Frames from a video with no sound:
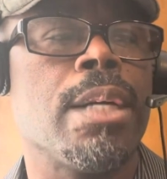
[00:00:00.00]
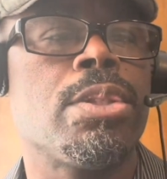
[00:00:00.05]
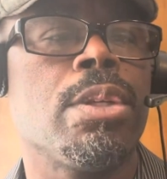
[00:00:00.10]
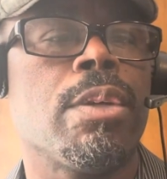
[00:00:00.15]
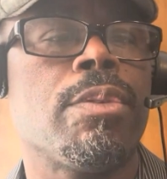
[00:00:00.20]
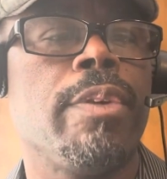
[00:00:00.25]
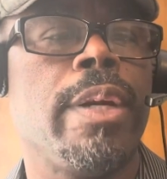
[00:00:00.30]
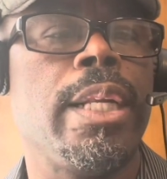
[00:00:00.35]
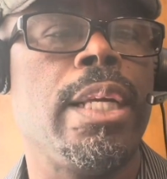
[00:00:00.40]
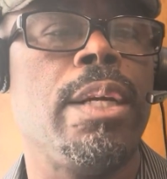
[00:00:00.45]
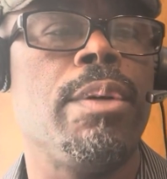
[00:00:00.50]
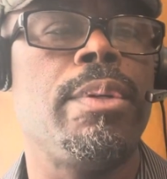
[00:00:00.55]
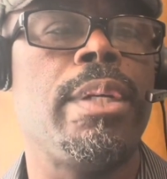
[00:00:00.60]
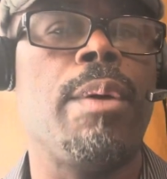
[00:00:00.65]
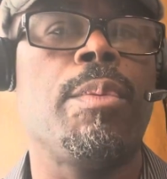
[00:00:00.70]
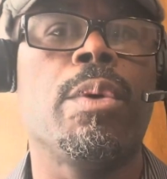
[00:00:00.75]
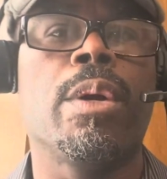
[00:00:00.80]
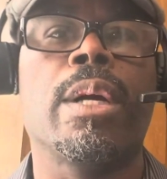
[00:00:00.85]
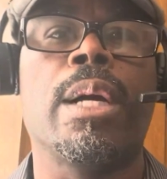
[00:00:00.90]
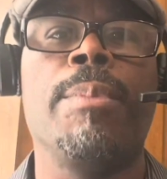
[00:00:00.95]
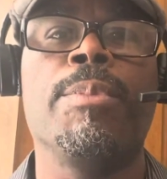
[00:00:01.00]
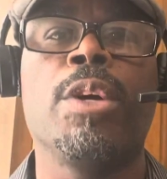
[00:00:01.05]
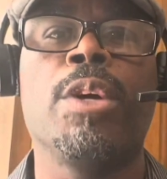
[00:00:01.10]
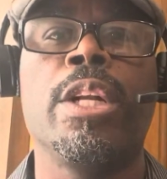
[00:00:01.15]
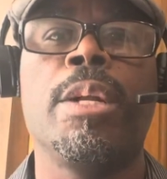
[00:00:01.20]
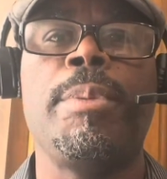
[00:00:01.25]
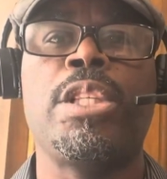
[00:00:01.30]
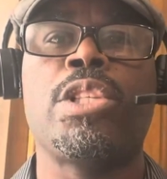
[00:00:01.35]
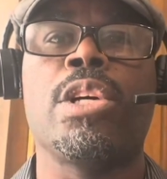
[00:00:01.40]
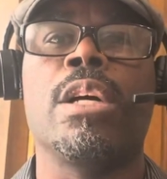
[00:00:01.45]
Talk Radio Network, I'm going
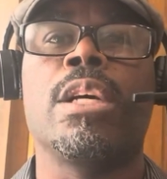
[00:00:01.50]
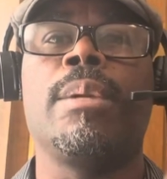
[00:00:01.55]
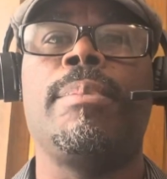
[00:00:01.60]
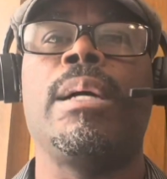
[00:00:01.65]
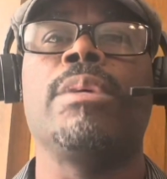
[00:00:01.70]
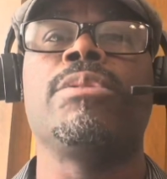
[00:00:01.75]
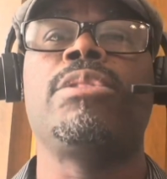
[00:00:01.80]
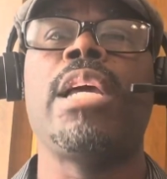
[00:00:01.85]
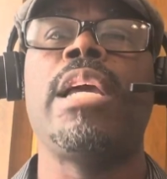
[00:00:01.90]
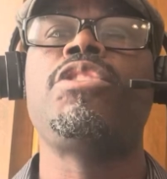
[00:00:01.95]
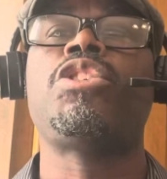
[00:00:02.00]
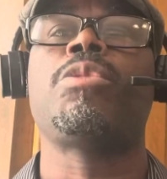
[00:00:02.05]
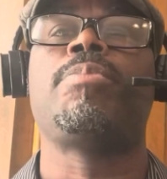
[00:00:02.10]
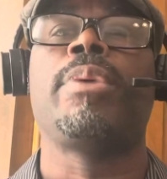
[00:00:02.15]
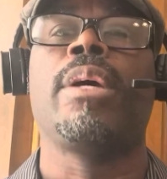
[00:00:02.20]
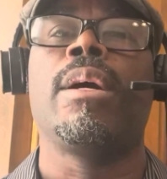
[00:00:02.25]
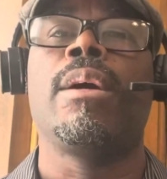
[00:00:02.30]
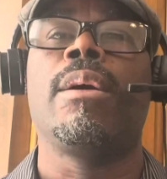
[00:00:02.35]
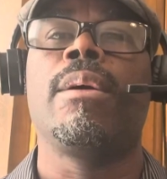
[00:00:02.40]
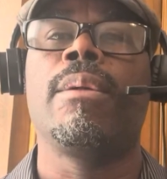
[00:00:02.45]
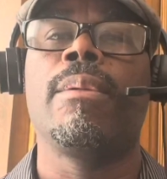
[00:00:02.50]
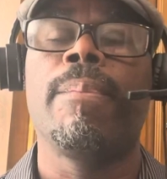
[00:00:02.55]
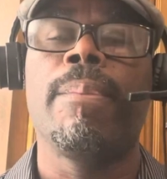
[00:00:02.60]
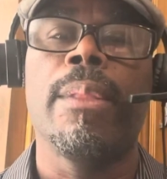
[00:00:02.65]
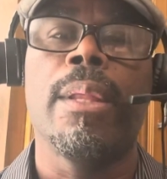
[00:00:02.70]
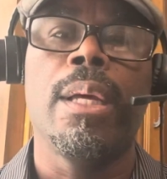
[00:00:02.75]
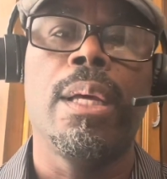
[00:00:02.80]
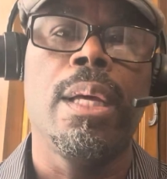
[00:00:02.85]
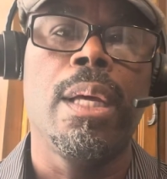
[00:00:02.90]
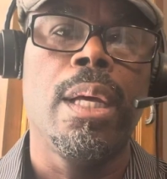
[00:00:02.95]
to be talking about Dave Chappelle.
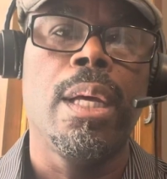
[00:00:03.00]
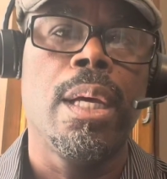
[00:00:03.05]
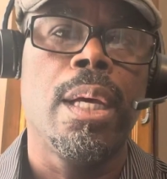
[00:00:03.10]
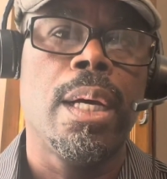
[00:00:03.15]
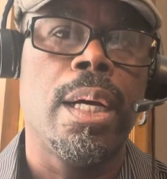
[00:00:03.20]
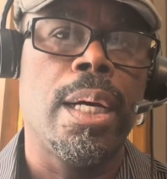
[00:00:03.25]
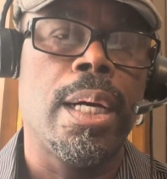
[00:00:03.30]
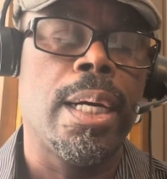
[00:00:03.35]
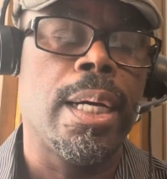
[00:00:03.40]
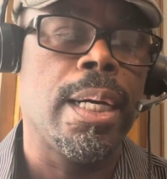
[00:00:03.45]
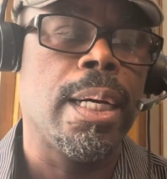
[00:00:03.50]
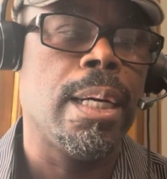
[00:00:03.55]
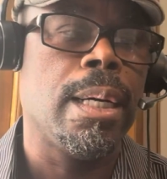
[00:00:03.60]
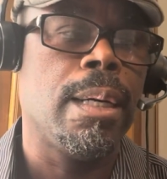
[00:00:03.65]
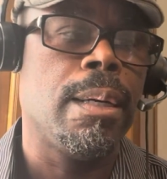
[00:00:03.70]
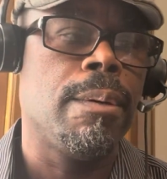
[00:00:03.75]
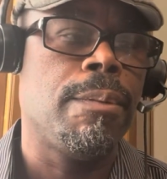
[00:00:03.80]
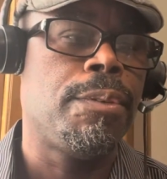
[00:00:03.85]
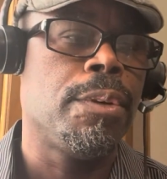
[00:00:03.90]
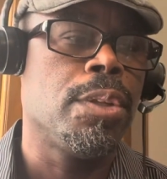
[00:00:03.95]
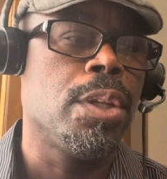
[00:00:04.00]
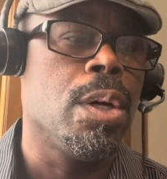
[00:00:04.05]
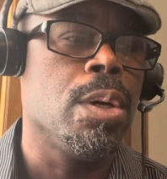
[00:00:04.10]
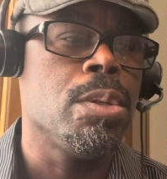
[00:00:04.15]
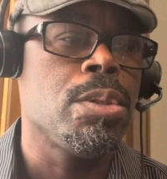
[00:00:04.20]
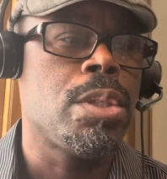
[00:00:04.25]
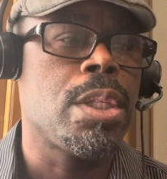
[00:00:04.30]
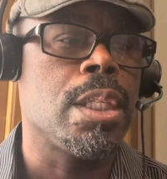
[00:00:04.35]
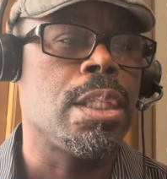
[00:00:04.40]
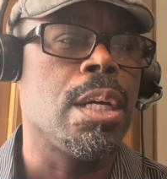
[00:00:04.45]
For
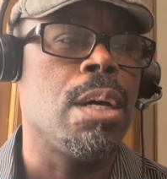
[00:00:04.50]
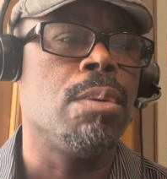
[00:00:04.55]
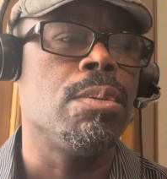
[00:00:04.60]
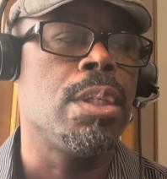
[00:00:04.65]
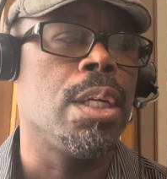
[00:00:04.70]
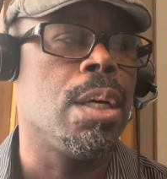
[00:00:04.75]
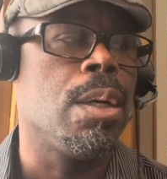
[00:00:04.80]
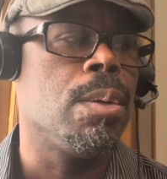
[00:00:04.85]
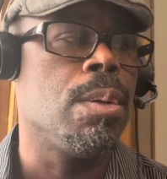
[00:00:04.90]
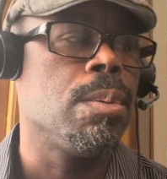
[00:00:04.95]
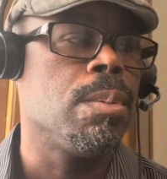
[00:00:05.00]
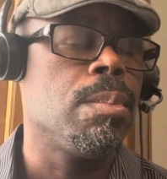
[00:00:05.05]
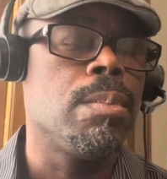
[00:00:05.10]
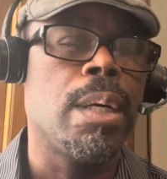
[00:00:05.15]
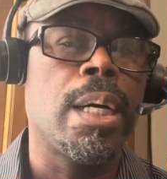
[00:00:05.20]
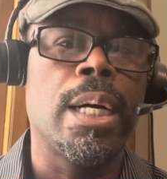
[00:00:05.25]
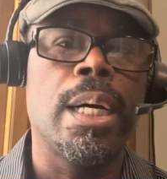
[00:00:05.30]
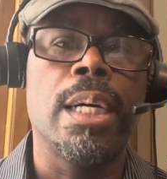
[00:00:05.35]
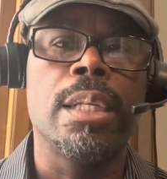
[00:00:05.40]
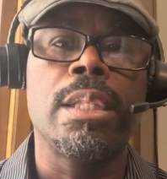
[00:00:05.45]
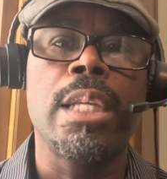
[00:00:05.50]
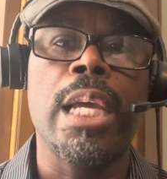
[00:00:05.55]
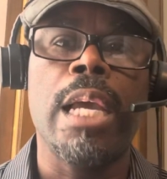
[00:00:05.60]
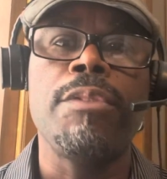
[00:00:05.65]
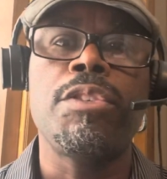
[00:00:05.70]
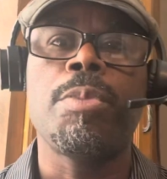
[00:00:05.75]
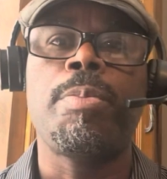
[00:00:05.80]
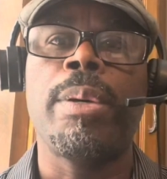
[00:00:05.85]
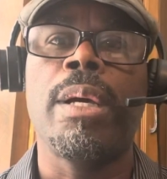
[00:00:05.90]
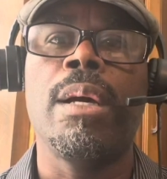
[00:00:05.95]
those that don't know, Dave
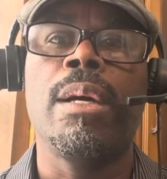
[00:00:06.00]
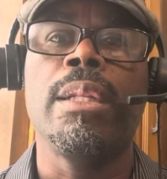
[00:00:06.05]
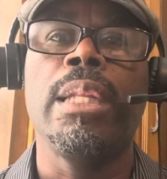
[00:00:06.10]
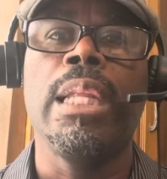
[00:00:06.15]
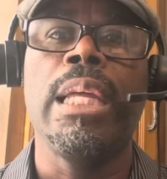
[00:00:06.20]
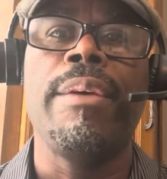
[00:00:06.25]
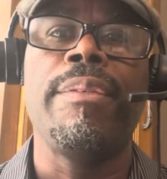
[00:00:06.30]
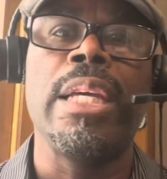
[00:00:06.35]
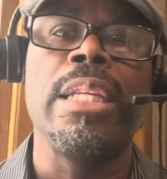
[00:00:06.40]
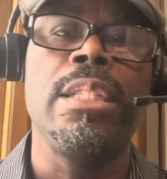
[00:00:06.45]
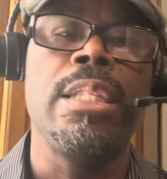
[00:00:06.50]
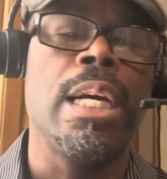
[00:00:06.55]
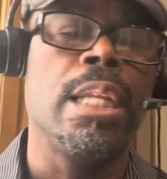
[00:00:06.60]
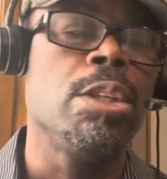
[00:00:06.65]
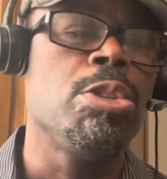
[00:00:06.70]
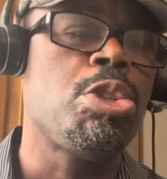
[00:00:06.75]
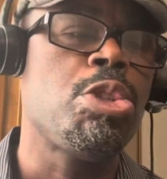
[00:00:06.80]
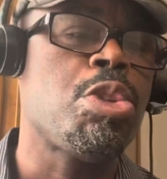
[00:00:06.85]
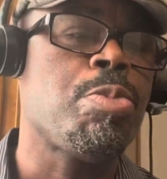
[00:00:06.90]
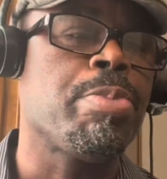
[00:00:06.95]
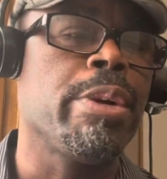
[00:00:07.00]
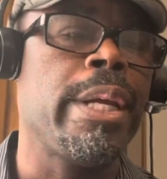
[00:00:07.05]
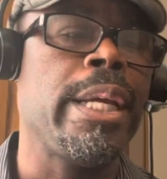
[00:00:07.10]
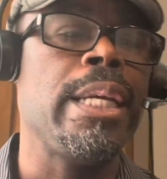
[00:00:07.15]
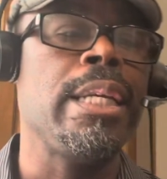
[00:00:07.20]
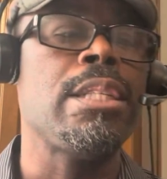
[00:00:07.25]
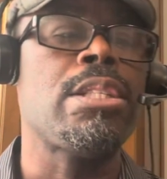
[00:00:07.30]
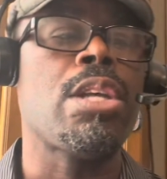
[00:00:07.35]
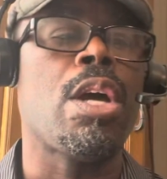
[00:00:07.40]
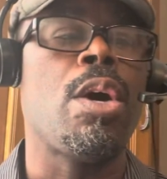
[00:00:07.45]
Chappelle lived in Yellow
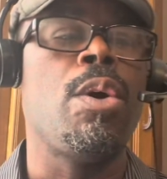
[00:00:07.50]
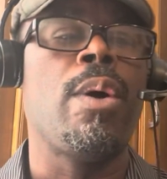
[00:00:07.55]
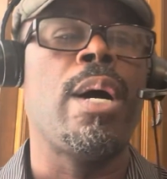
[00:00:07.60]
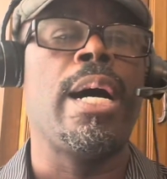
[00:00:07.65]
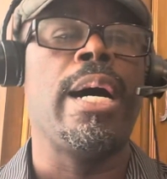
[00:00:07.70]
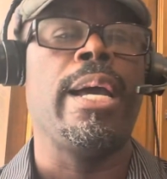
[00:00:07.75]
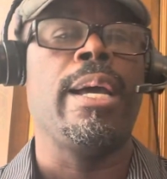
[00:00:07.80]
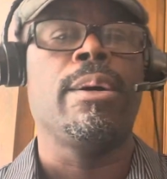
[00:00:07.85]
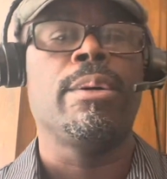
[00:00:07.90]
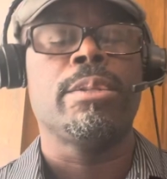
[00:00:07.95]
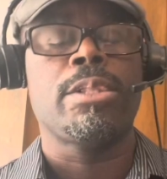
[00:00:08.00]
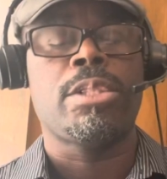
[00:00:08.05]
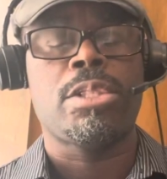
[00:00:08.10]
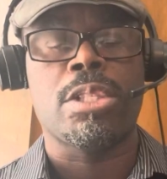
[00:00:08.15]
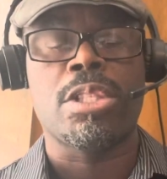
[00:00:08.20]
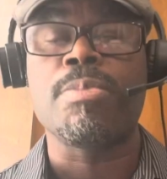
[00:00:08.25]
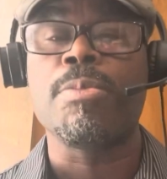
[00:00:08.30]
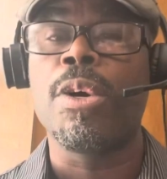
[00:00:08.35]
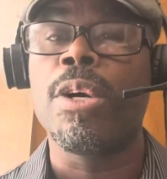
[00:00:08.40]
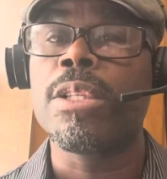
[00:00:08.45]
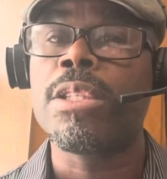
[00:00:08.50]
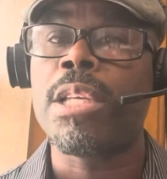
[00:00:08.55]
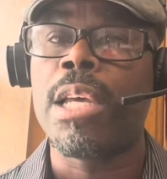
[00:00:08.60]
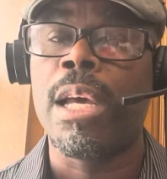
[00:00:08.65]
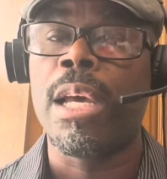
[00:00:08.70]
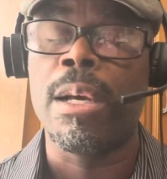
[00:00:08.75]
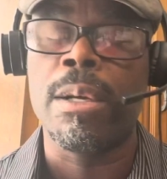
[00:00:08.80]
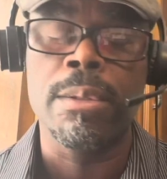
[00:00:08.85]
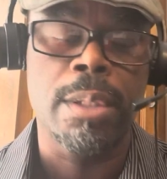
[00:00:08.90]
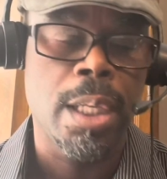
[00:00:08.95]
Springs, Ohio. It's a small
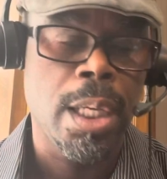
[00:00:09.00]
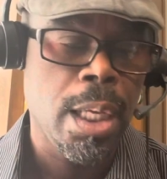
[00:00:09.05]
town.